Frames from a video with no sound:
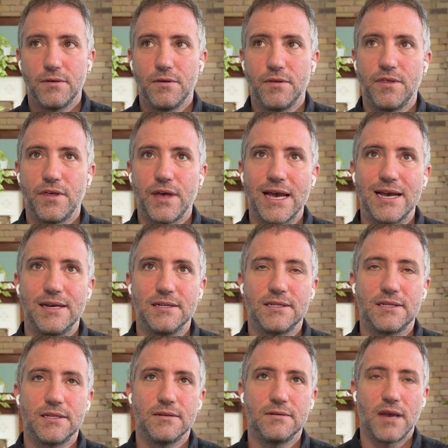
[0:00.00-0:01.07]

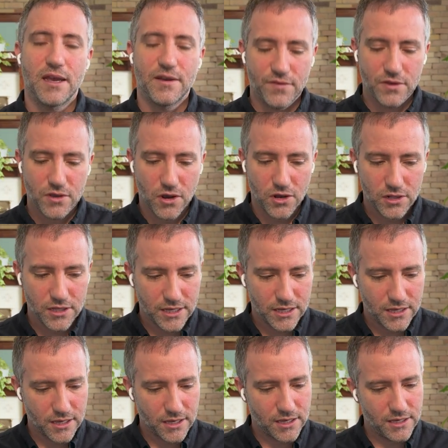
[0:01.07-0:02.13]
that I have a
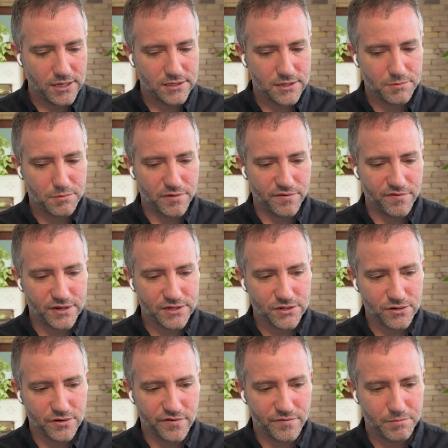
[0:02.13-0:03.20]
colleague, he's a
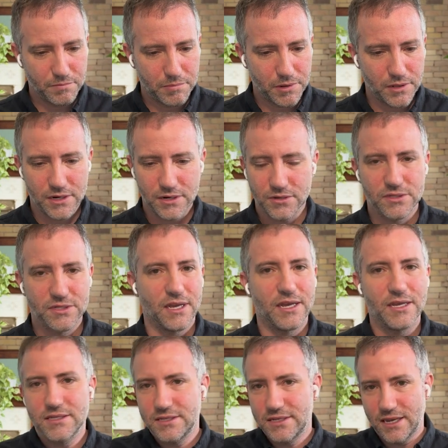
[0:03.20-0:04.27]
professor of political
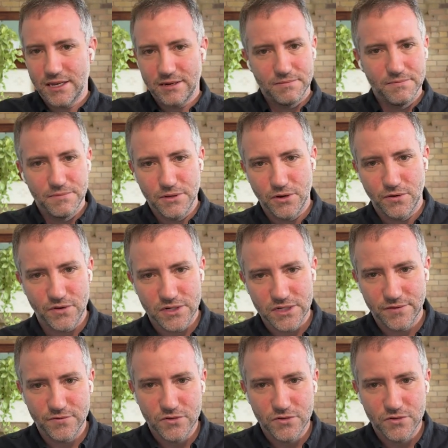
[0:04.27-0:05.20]
science at the University of